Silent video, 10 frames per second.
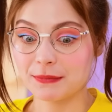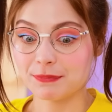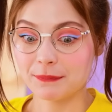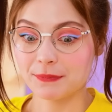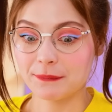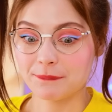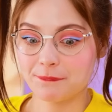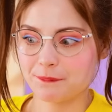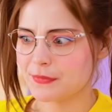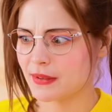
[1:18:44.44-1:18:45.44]
need to try
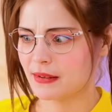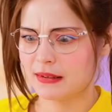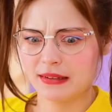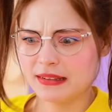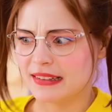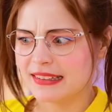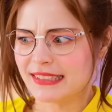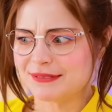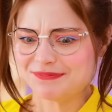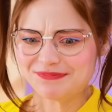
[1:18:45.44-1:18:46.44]
them! Get out of here,
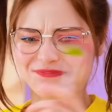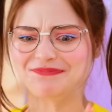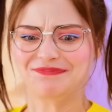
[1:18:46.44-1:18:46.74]
lollipop!